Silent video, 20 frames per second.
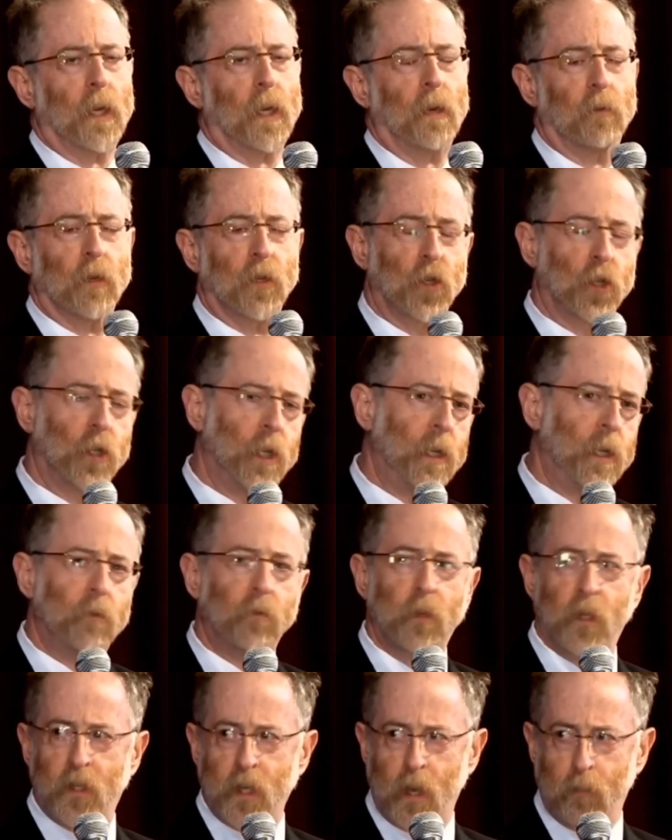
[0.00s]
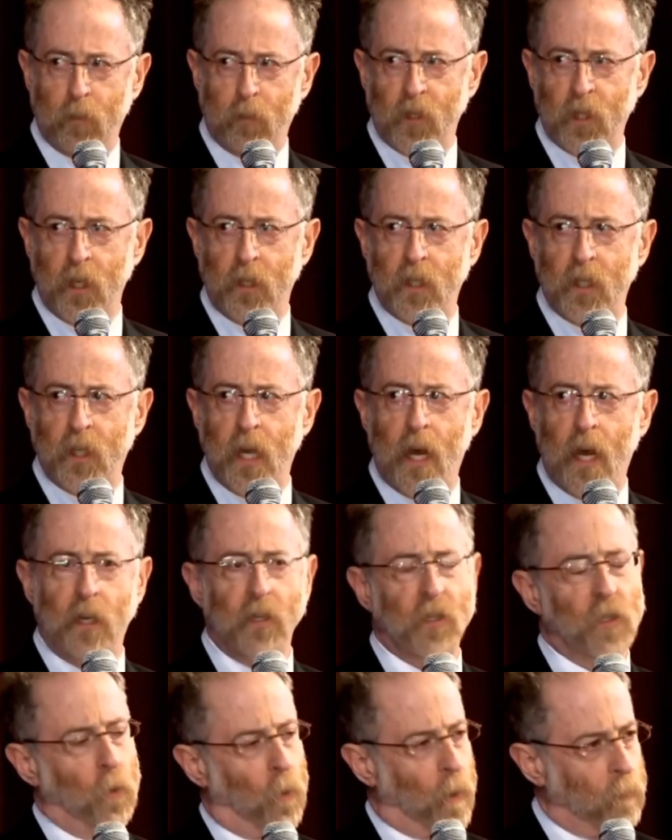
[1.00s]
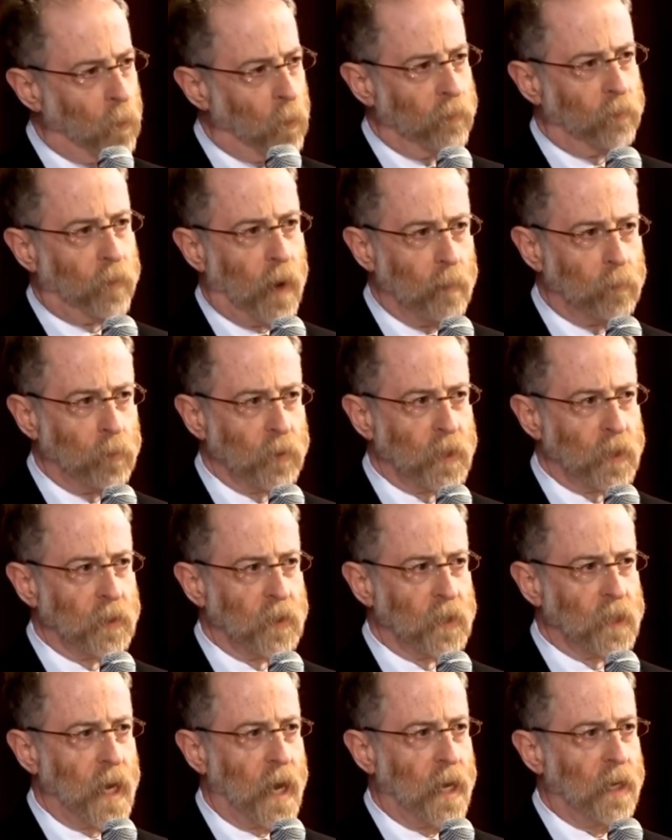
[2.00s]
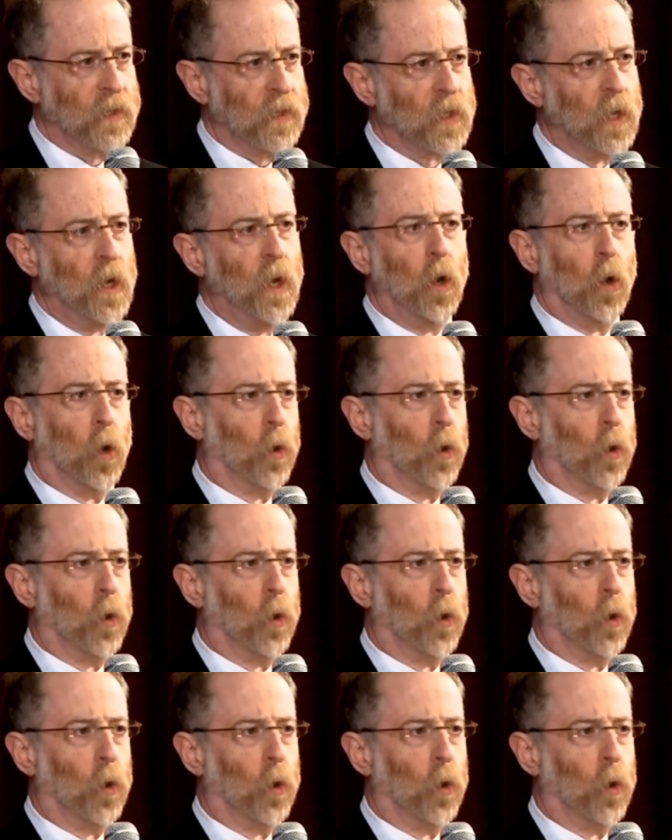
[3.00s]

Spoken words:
that have achieved the 10% status, the 1.5% status,